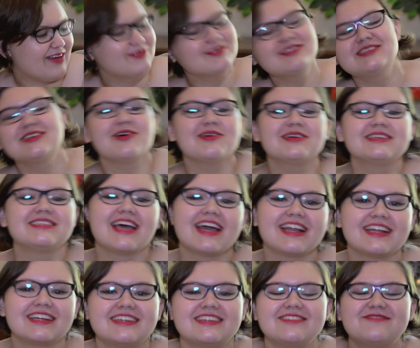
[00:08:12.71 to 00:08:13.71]
I was so
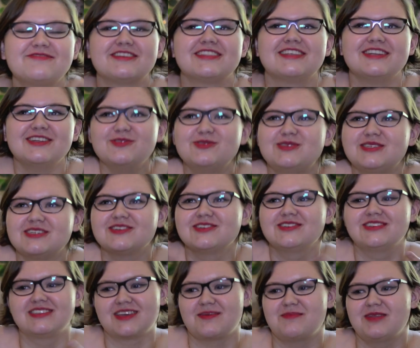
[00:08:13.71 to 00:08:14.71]
excited for the new
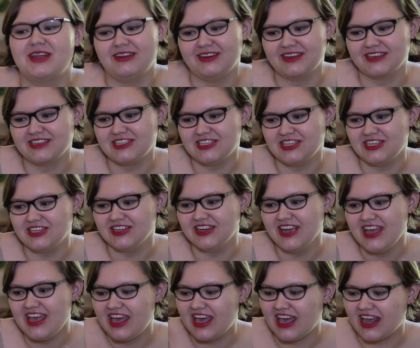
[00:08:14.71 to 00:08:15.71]
series coming out next
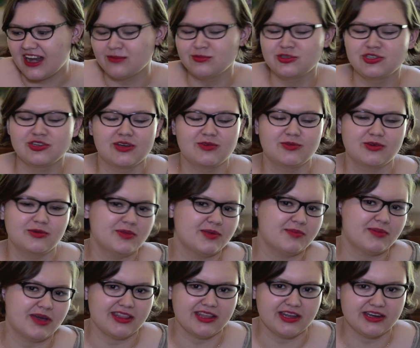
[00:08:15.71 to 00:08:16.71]
year, and I'm sure I will
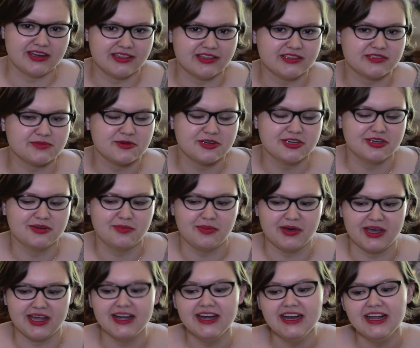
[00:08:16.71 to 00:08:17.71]
be by the end of this book,
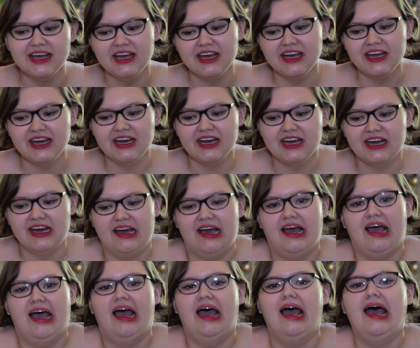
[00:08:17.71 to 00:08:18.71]
but
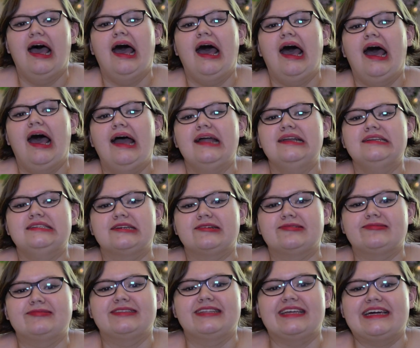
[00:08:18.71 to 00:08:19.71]
I
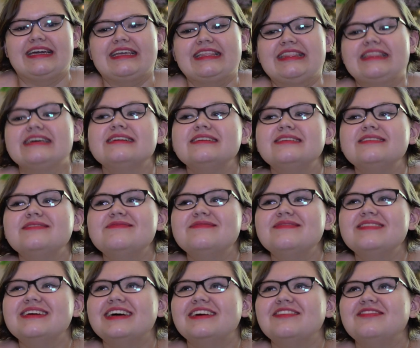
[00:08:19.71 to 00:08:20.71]
don't like
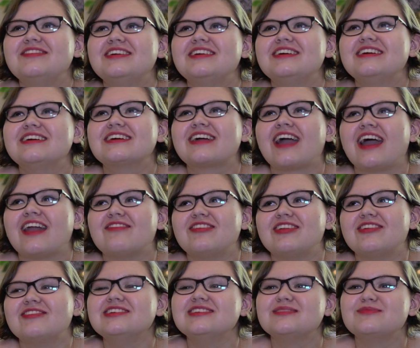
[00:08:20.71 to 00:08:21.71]
them. Emma kind of
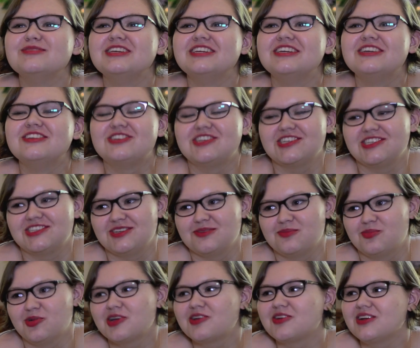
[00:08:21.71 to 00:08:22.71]
annoys me, and she's
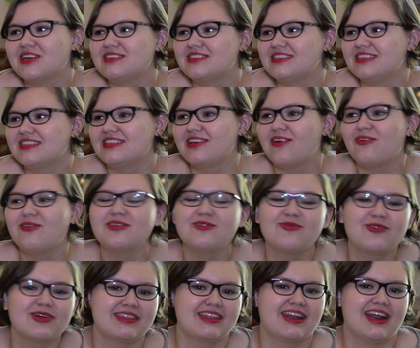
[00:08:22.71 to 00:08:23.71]
too boy crazy. The only
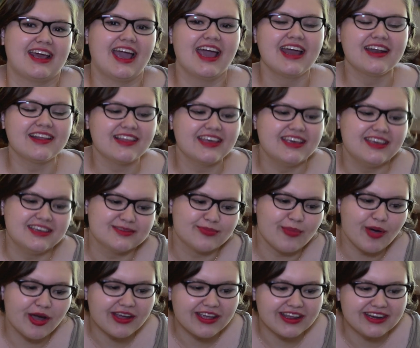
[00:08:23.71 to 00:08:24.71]
one that I kind of like is
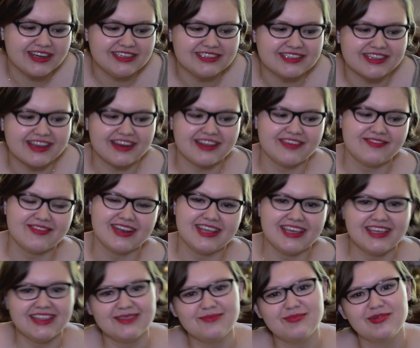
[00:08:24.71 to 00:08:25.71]
Mark, and he's not even
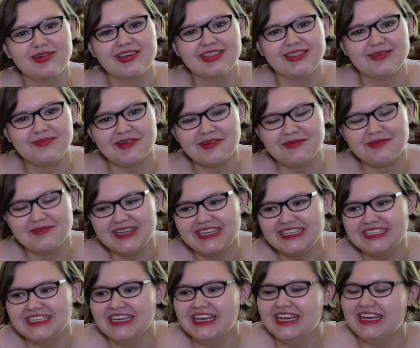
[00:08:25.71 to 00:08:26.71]
in the book at the
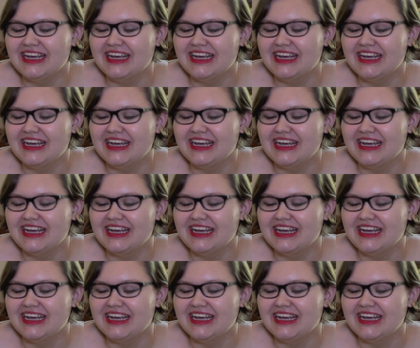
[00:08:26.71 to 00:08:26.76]
moment,